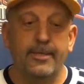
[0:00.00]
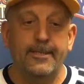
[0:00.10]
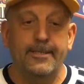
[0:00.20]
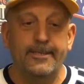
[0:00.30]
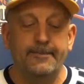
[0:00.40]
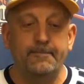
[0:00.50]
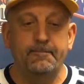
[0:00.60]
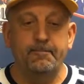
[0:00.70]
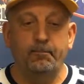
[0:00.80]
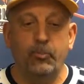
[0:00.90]

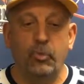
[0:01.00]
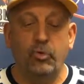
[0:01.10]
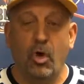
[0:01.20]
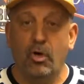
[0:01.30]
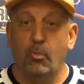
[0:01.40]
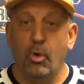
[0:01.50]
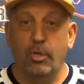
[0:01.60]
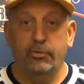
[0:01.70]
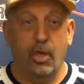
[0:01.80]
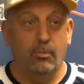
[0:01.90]
taught them
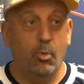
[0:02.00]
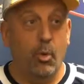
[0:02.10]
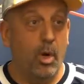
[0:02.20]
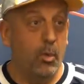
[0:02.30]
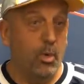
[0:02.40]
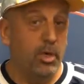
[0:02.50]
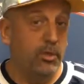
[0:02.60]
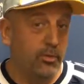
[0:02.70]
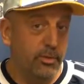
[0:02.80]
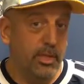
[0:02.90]
well, taught them the way we
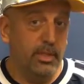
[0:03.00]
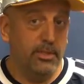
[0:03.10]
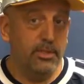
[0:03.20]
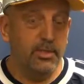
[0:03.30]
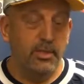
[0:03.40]
do things.